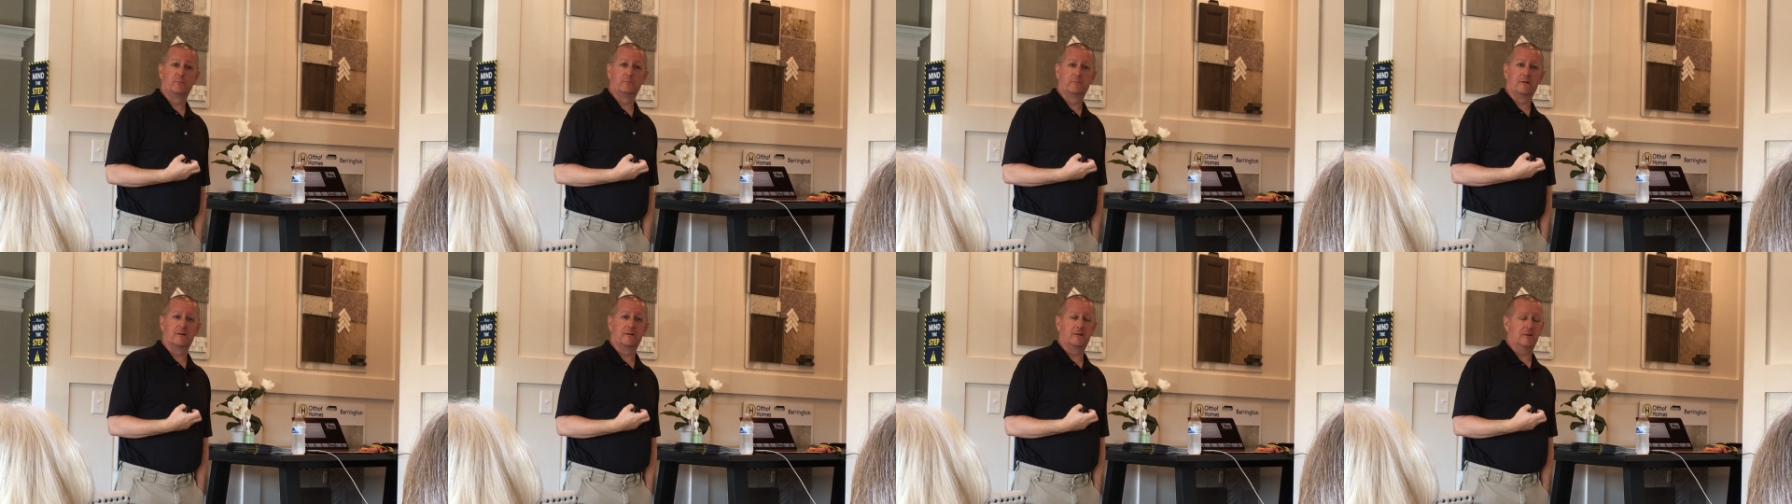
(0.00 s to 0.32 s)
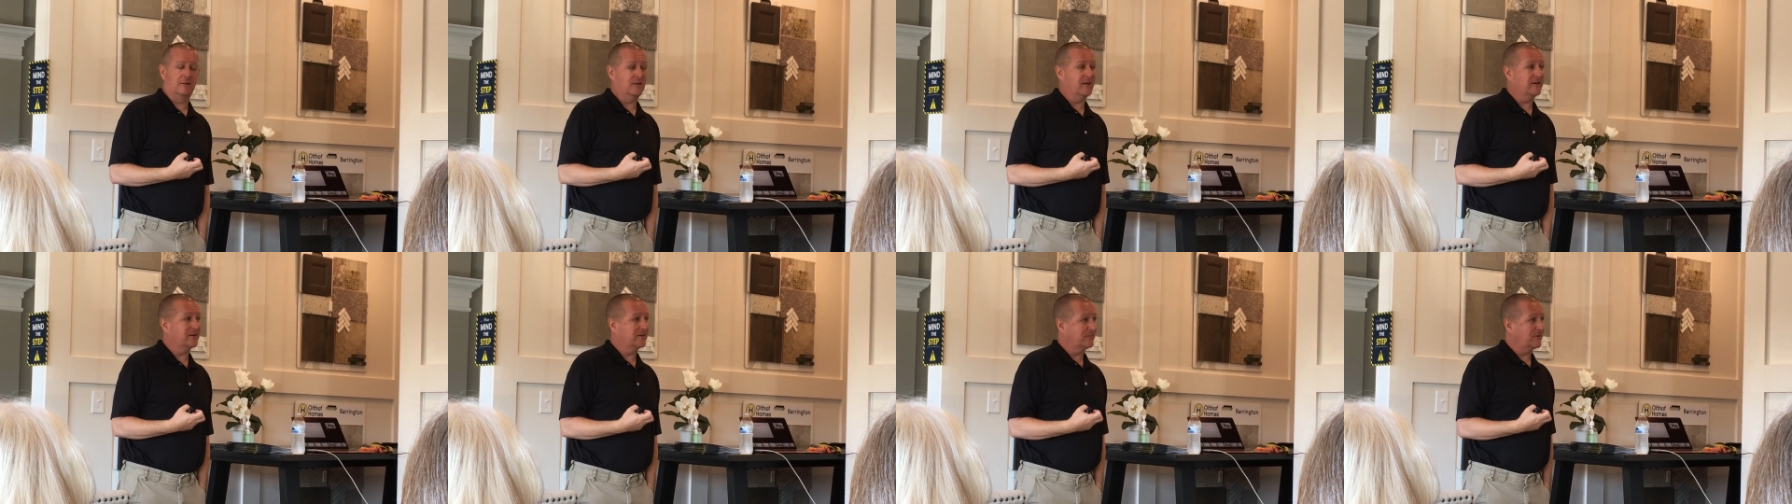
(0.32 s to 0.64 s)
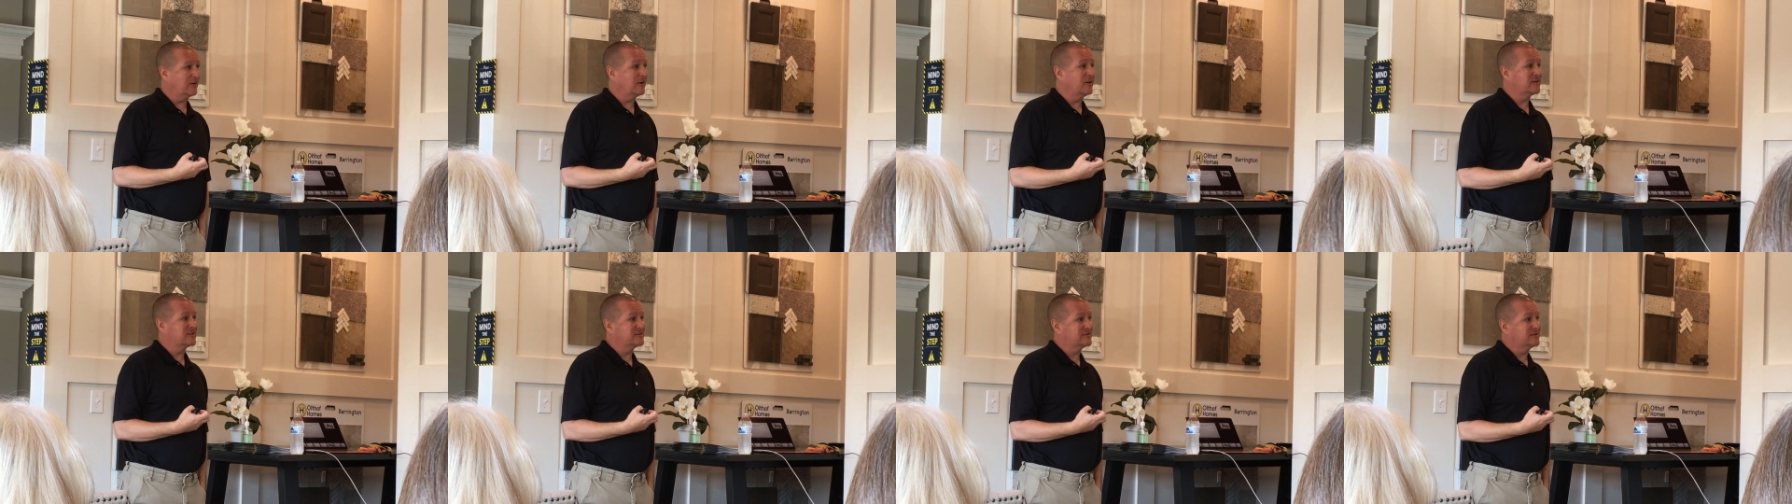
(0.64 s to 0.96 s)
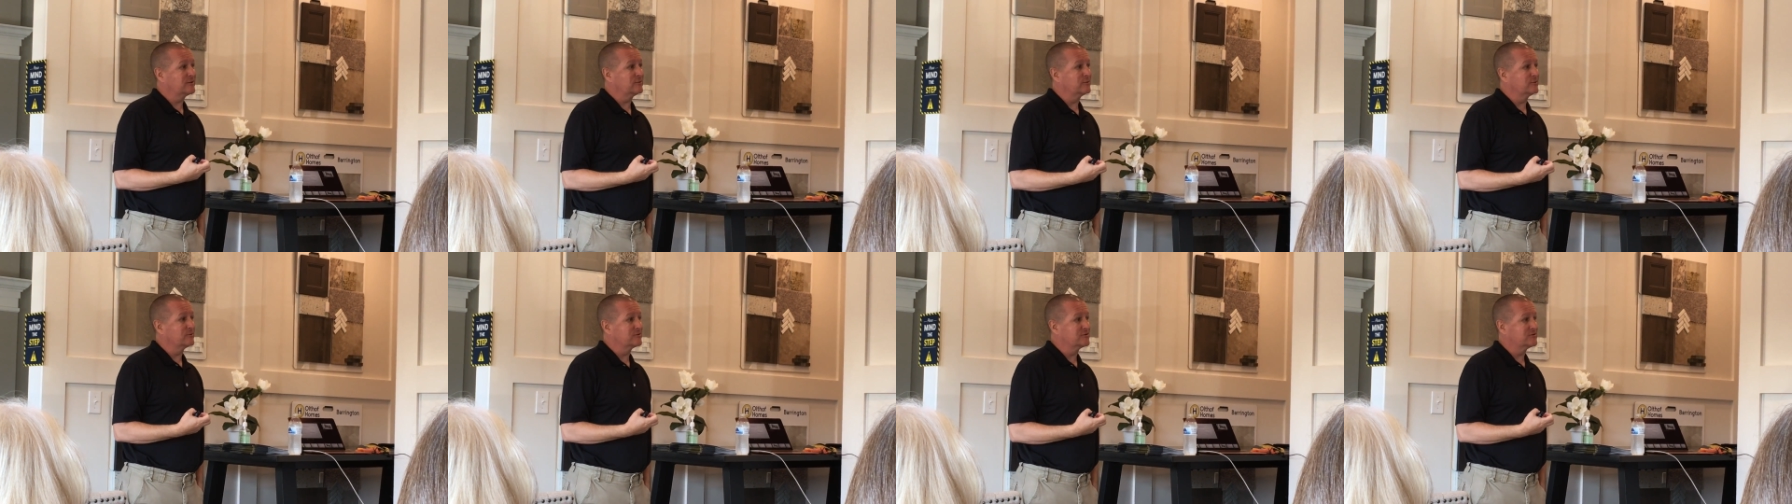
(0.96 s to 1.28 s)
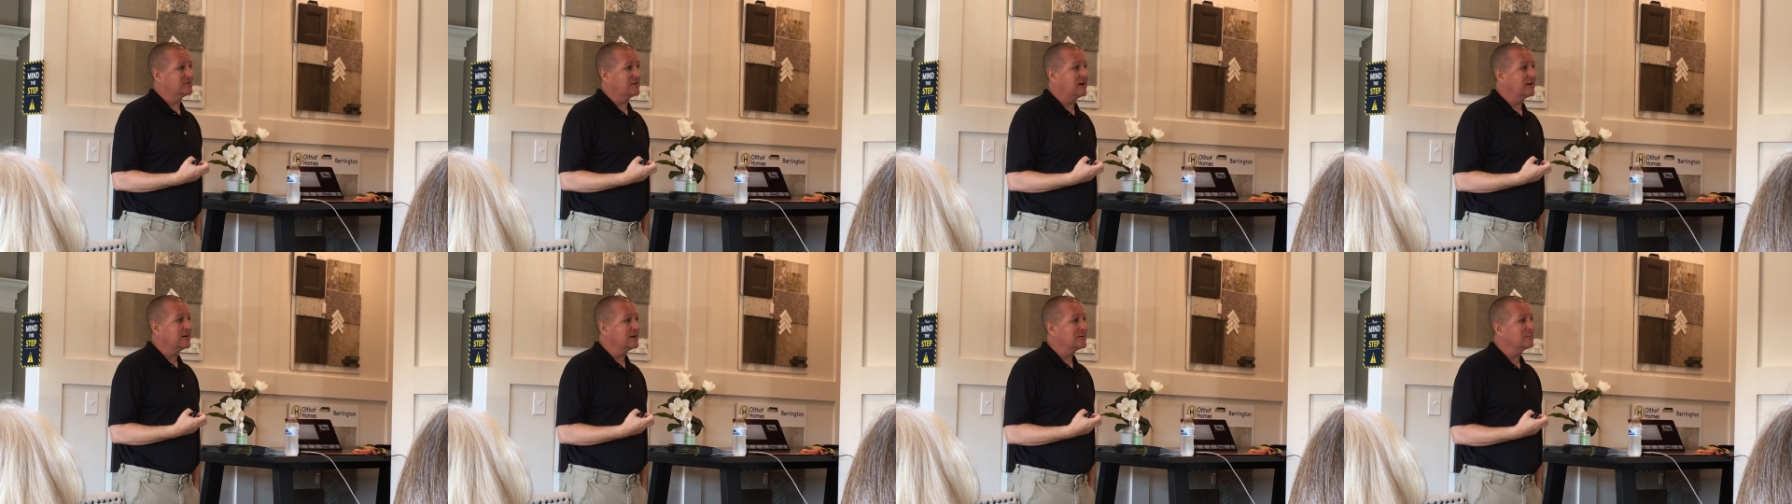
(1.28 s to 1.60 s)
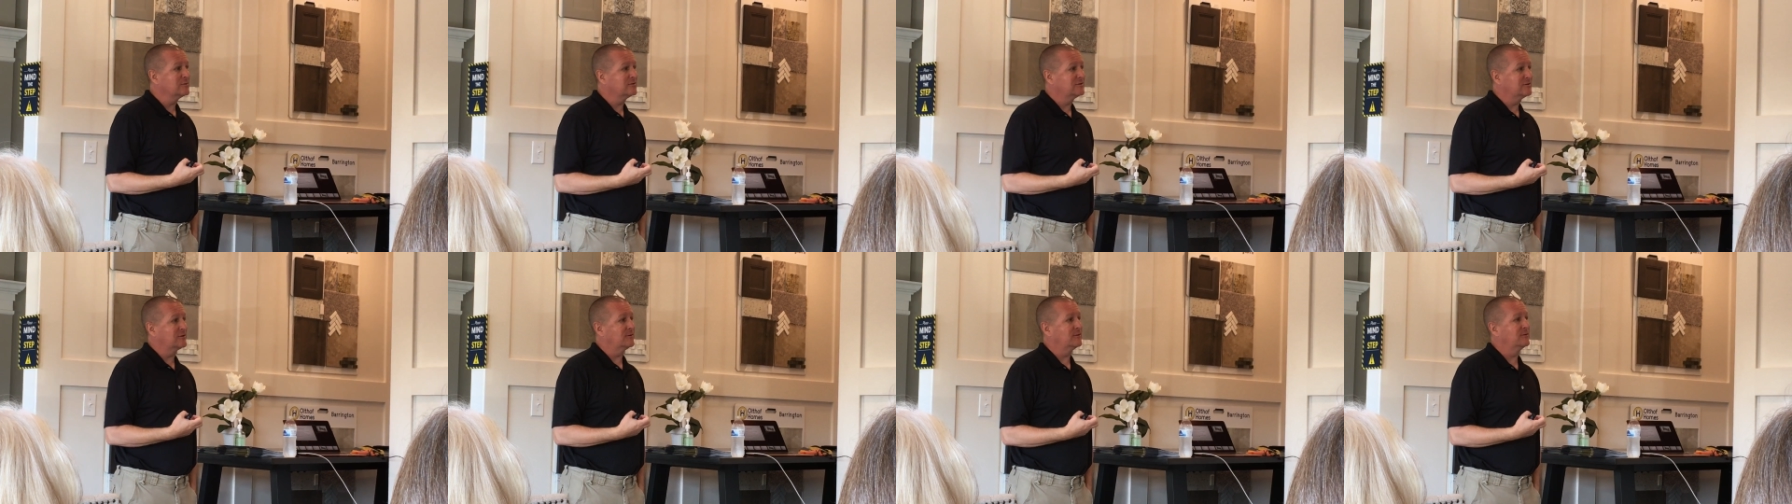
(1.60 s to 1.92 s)
a lot of our exterior siding
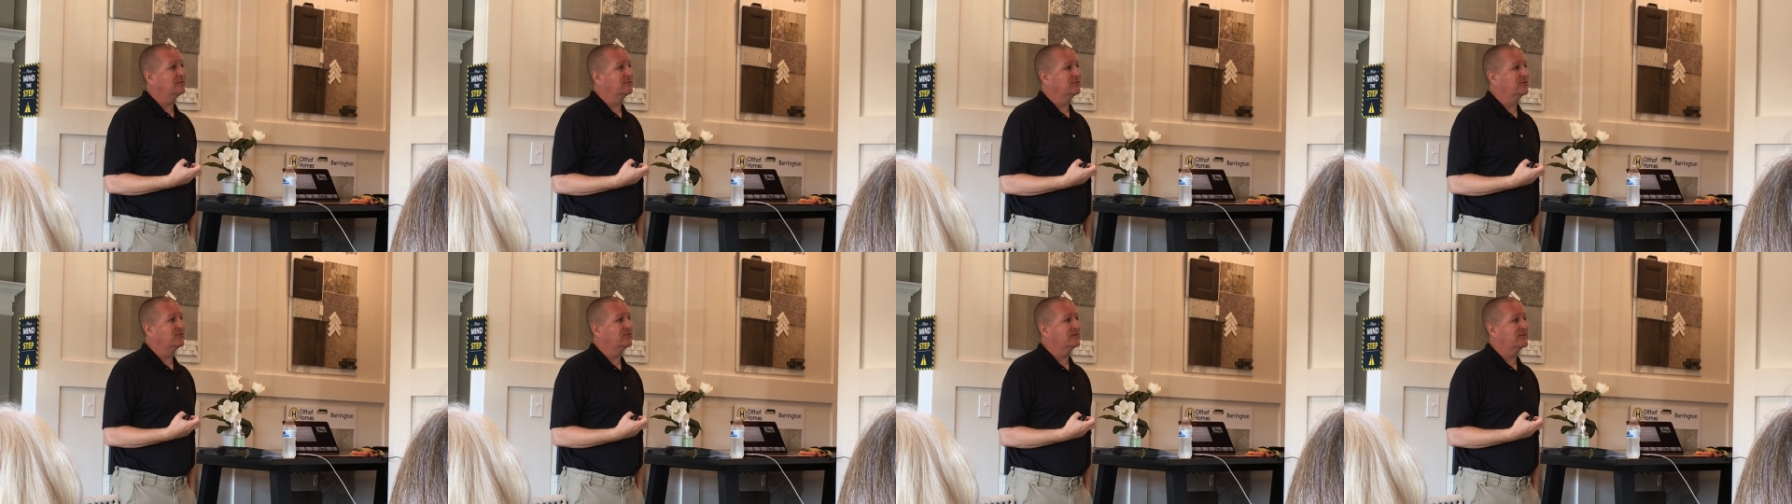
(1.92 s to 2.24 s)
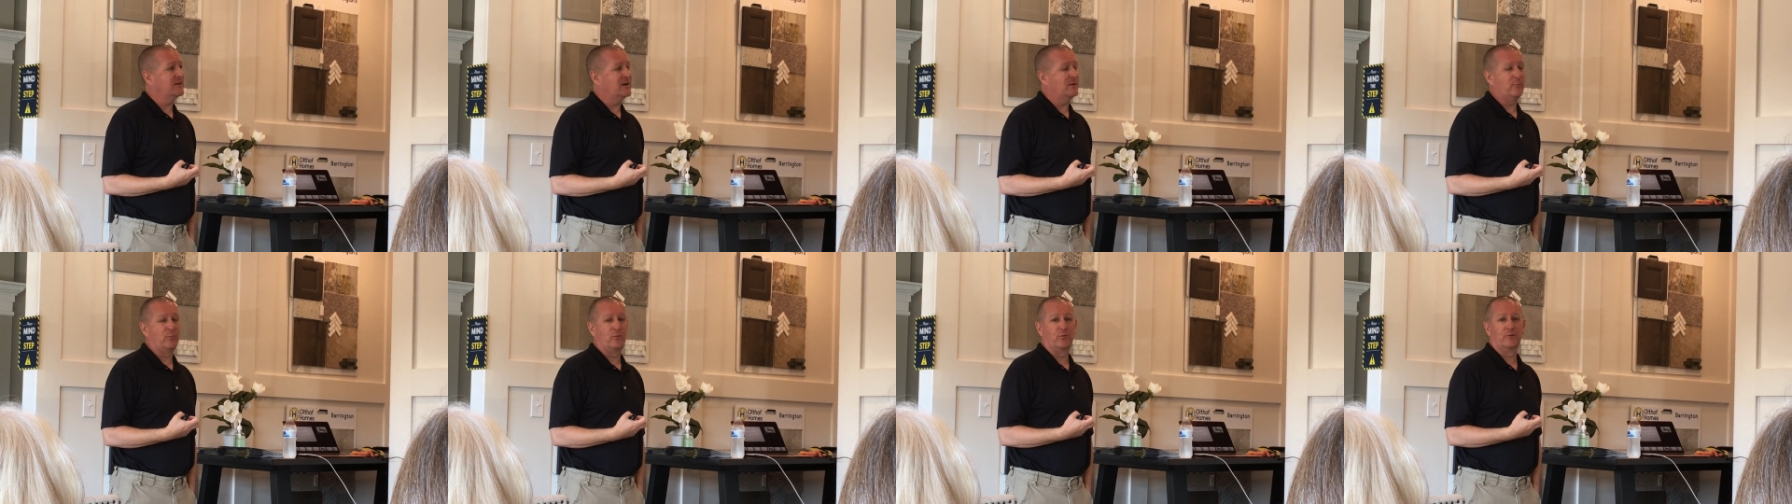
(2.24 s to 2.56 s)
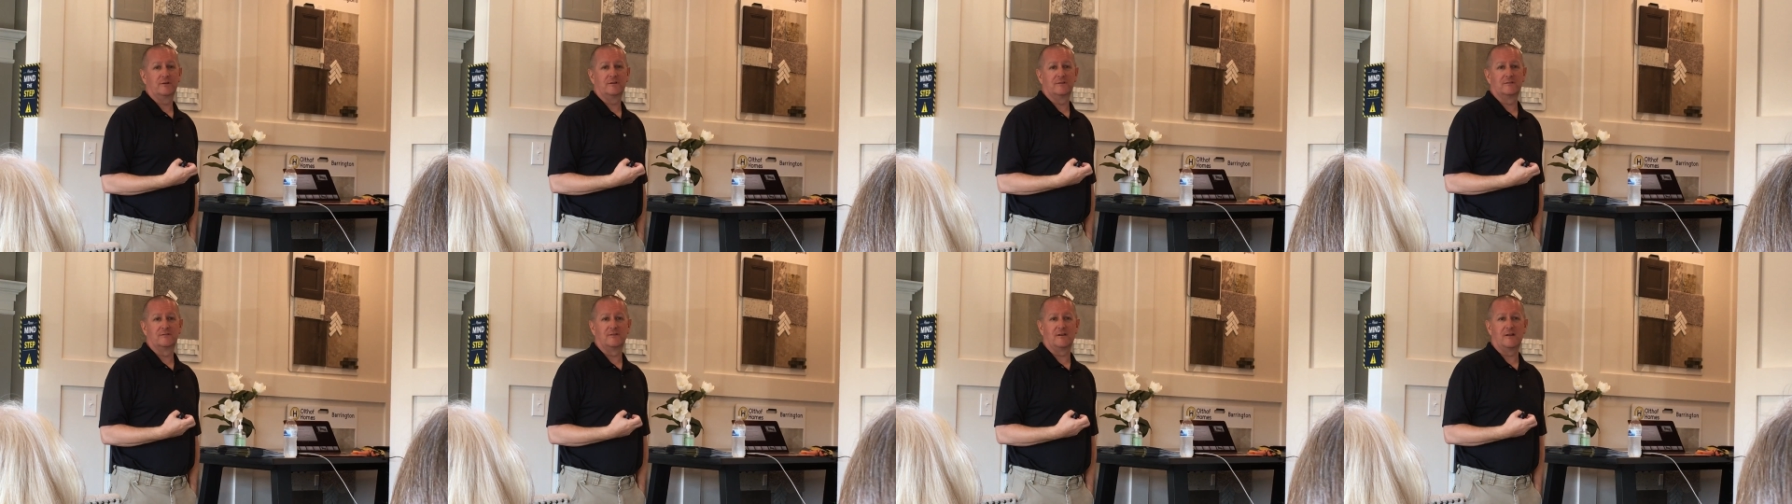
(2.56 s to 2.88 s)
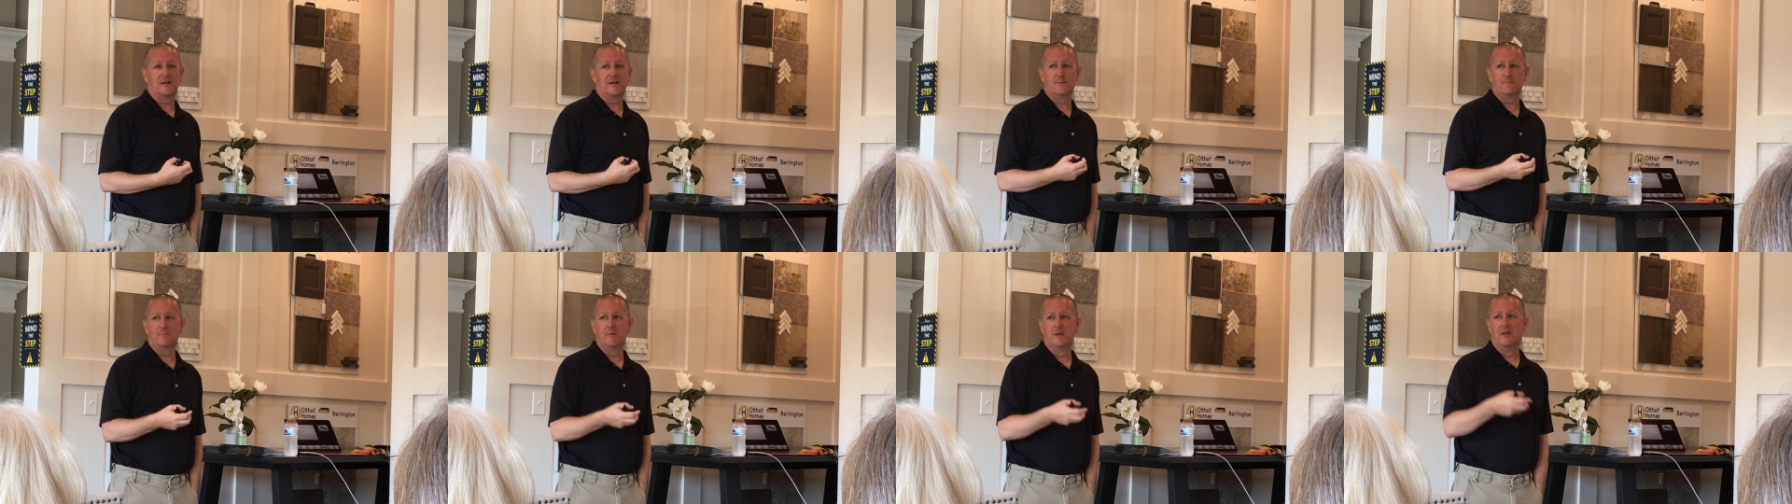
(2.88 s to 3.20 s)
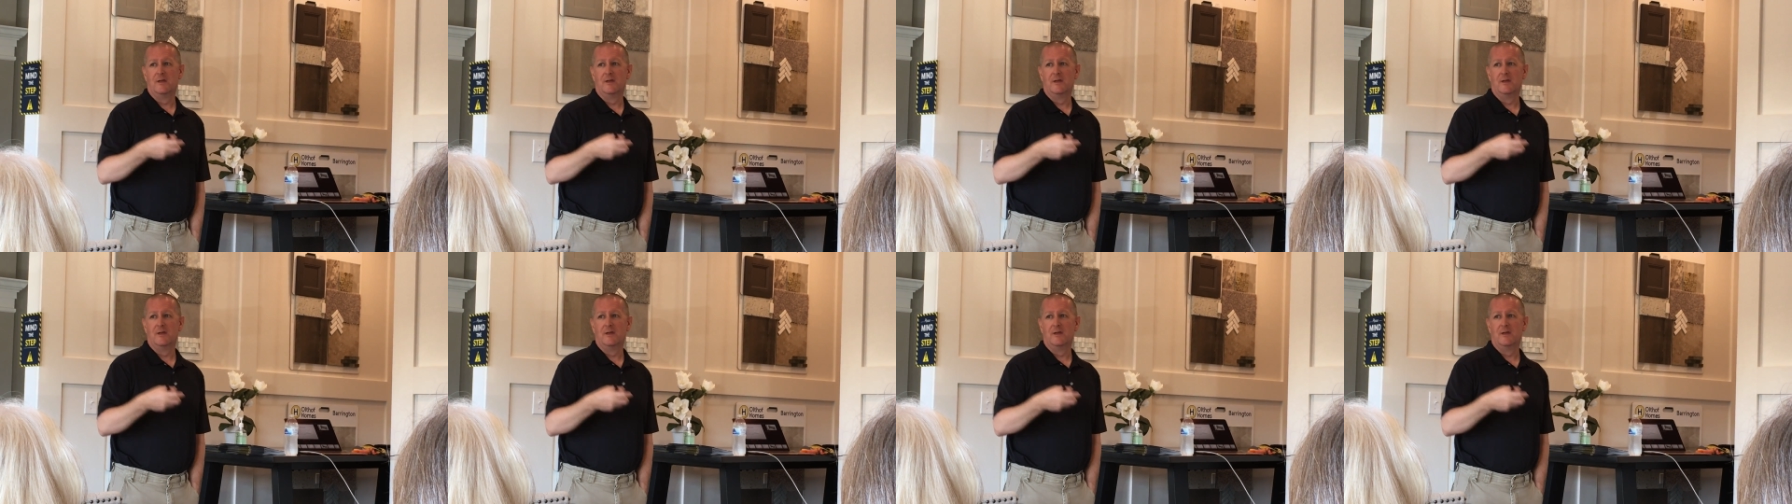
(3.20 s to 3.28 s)
materials at that point in time